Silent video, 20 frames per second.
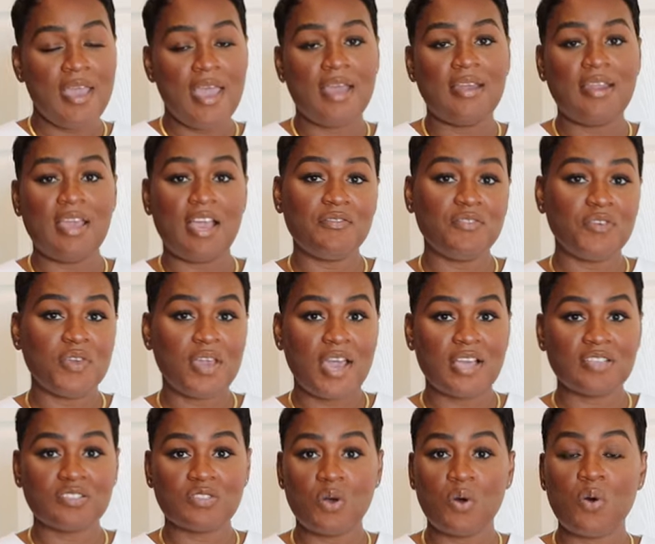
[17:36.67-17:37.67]
and have you
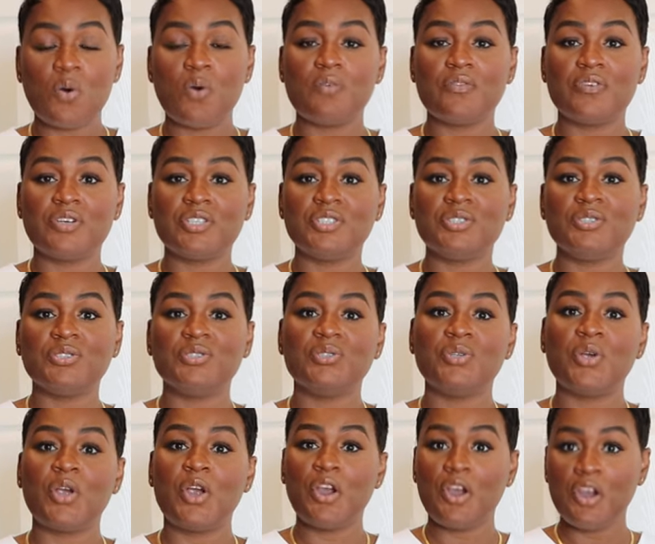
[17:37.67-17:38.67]
guys go over to